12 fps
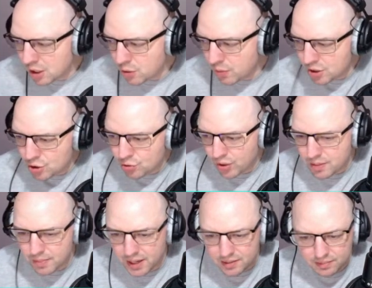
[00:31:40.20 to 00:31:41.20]
you in the stream,
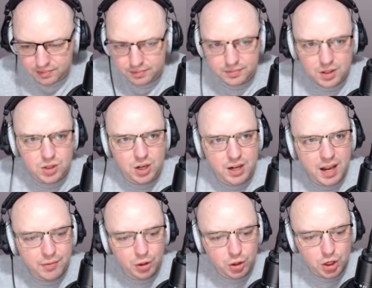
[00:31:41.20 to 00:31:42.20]
mate? Because I can
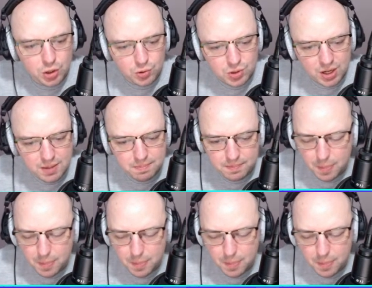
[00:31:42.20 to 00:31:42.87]
have a look at your team.